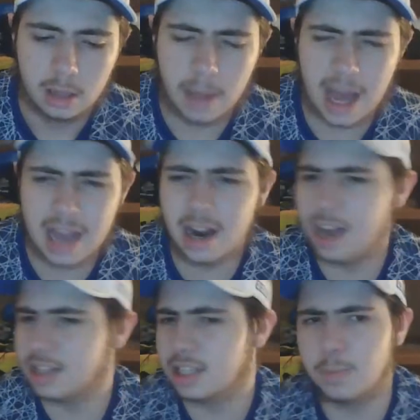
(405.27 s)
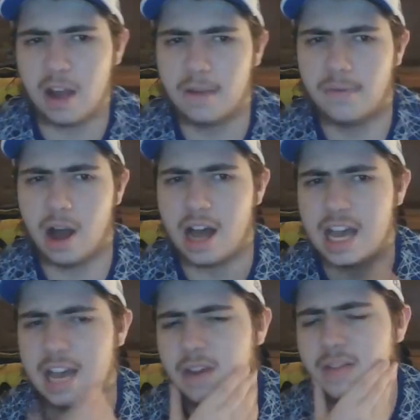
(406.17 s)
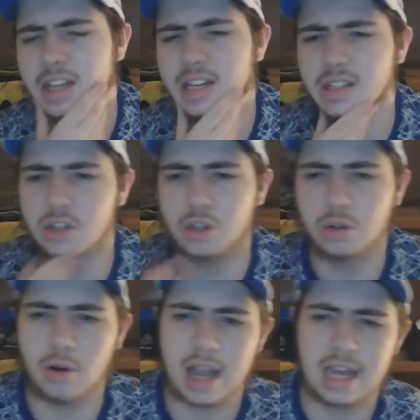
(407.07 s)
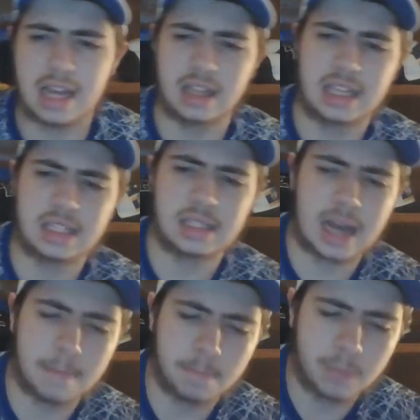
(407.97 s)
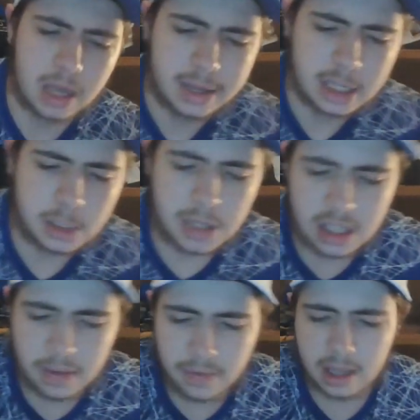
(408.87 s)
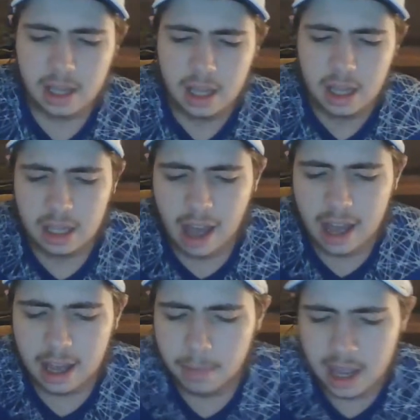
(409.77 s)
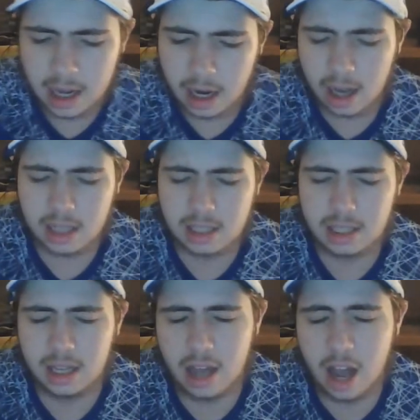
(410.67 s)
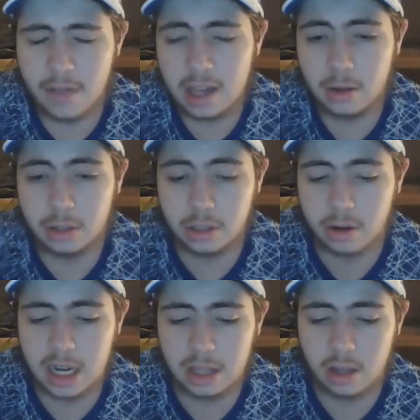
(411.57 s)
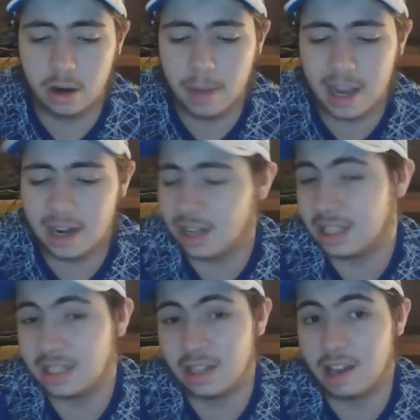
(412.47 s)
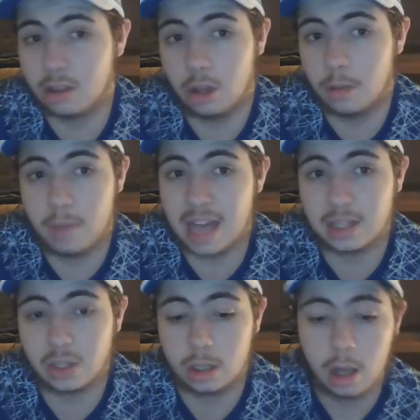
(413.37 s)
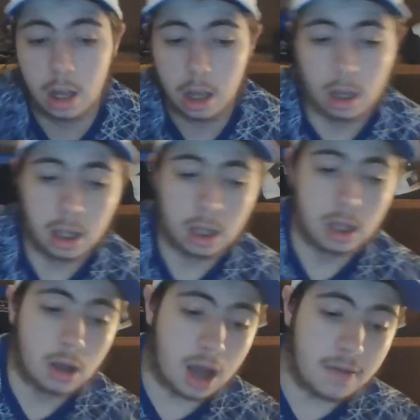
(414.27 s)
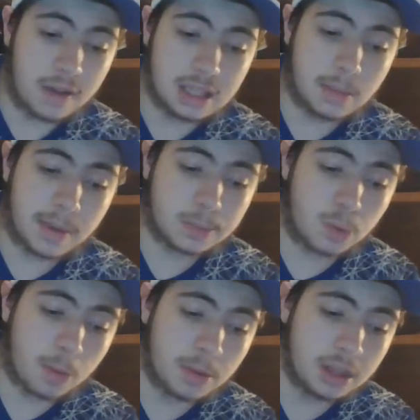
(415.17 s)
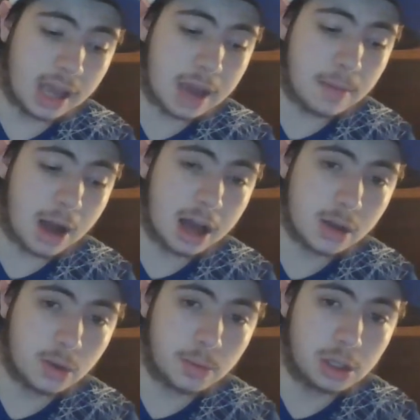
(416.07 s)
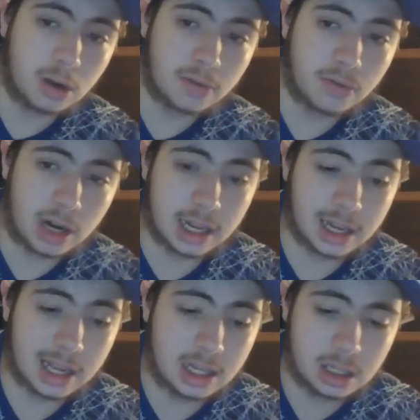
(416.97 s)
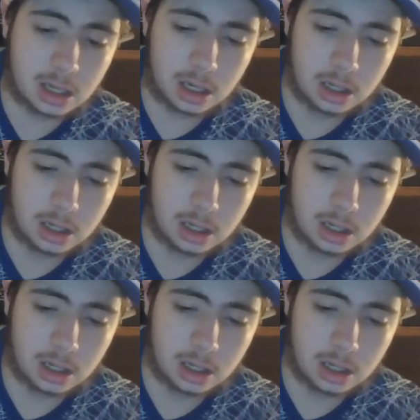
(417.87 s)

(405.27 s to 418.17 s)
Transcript: Payne Haas is by far, even if he doesn't do great in this specific game, Payne Haas, I think he'll do great though. Payne Haas is like the best. I think he's the best prop in the game, arguably top 3 at least.